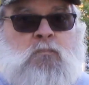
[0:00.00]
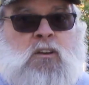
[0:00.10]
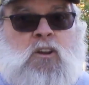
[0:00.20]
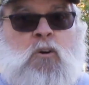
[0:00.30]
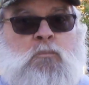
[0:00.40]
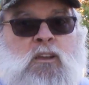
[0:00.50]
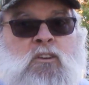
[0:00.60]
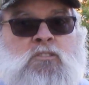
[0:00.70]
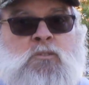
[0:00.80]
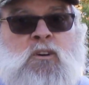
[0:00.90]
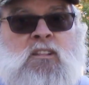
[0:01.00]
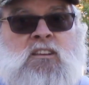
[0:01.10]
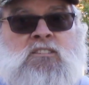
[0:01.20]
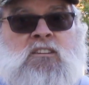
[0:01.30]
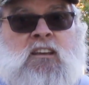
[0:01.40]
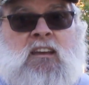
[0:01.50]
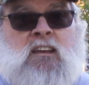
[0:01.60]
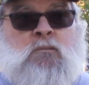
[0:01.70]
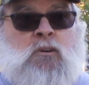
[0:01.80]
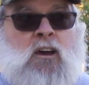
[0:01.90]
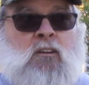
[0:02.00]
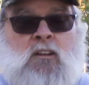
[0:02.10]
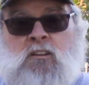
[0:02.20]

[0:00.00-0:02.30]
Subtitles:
But don't be using one of these in a campground,